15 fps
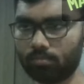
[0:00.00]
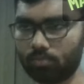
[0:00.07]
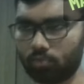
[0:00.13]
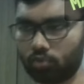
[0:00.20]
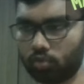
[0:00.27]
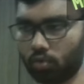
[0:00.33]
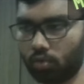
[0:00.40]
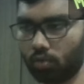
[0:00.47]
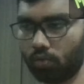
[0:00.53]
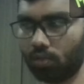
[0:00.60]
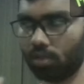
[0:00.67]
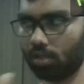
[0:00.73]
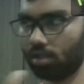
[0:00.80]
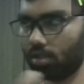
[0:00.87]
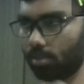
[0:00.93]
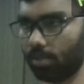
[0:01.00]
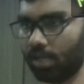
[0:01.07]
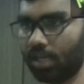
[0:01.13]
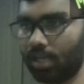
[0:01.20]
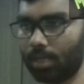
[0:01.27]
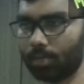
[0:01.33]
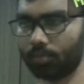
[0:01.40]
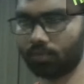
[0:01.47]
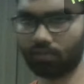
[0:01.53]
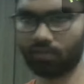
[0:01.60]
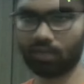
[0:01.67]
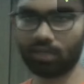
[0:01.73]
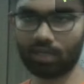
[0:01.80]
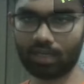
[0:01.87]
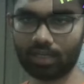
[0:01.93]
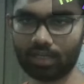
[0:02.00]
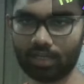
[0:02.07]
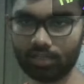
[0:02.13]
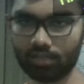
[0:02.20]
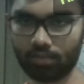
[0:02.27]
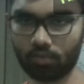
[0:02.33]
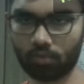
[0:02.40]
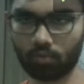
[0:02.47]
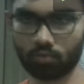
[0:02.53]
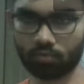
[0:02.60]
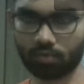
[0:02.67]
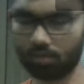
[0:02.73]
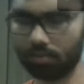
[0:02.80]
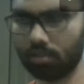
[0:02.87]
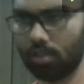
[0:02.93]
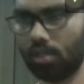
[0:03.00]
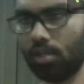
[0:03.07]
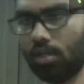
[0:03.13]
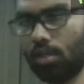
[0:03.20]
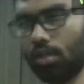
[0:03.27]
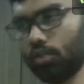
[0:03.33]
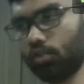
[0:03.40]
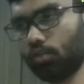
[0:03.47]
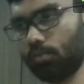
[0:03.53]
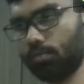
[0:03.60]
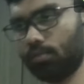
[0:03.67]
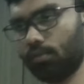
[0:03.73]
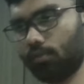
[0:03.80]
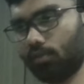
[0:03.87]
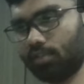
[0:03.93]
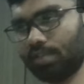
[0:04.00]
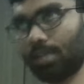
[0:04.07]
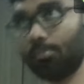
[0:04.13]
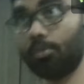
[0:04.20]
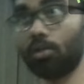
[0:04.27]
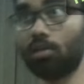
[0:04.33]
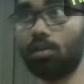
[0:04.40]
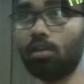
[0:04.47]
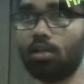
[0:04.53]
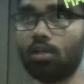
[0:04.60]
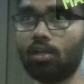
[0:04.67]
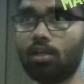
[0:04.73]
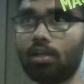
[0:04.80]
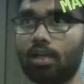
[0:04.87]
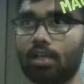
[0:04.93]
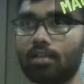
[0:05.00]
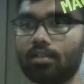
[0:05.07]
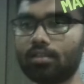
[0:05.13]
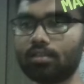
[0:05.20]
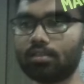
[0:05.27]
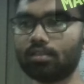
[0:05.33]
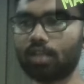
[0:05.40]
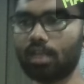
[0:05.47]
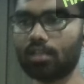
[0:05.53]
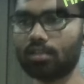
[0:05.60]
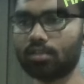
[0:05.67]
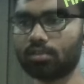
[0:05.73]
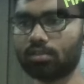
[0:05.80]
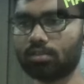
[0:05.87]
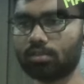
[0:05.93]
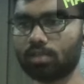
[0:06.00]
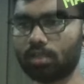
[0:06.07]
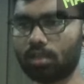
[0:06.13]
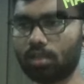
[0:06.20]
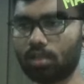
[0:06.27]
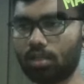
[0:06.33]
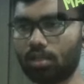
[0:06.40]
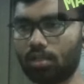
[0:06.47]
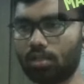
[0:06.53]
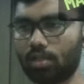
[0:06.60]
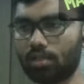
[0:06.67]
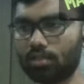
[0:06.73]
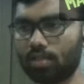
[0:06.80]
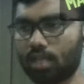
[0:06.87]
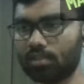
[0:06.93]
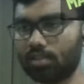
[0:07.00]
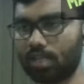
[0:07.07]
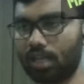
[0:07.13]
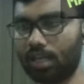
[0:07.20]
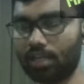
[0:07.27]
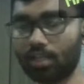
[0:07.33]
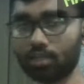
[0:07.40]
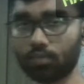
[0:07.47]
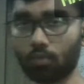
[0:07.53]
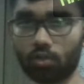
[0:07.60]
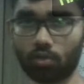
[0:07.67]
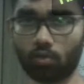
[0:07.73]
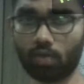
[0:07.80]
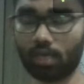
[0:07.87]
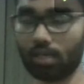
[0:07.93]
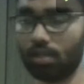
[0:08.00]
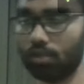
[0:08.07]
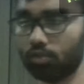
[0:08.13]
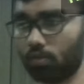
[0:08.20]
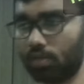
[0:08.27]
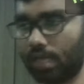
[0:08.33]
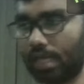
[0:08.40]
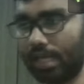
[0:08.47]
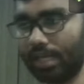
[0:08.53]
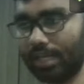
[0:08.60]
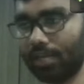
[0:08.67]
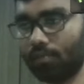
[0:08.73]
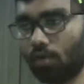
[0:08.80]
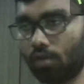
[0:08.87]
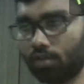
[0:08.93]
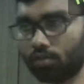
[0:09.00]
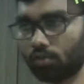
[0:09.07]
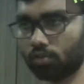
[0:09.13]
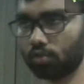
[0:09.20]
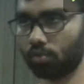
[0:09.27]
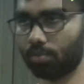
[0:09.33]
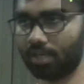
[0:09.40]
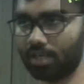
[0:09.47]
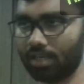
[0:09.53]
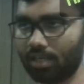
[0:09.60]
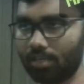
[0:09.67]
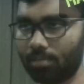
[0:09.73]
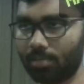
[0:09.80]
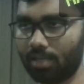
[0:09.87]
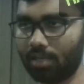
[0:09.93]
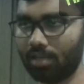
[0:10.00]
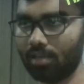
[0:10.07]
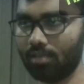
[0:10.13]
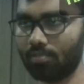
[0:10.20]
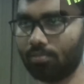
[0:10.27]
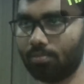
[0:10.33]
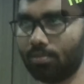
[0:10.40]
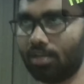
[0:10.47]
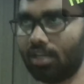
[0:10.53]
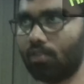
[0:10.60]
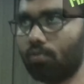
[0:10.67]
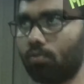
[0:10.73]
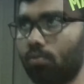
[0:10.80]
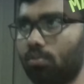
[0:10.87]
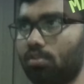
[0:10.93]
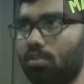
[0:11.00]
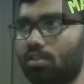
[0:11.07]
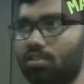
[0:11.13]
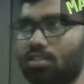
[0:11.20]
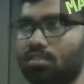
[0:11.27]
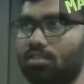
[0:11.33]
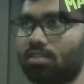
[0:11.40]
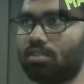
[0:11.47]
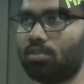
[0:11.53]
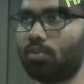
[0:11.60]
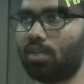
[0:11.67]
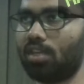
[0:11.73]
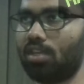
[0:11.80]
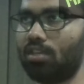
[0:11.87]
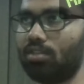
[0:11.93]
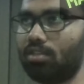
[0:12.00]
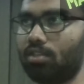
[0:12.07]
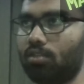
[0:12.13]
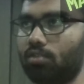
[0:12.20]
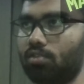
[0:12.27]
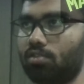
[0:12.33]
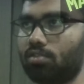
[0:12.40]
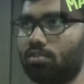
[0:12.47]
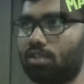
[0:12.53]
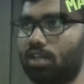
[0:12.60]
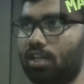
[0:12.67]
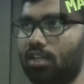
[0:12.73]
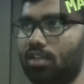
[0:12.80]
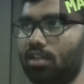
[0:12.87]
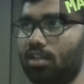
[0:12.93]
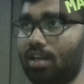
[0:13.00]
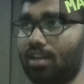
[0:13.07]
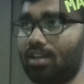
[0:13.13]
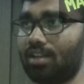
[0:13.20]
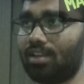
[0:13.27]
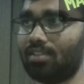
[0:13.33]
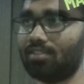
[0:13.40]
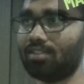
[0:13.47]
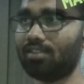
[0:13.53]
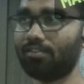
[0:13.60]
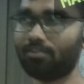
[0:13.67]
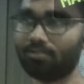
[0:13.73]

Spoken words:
show you the brain dumps for different directories if you use this. So, for example, let's delete this vault. Okay, so deleting a vault is also pretty cool. It's very easy. You just delete the directory itself.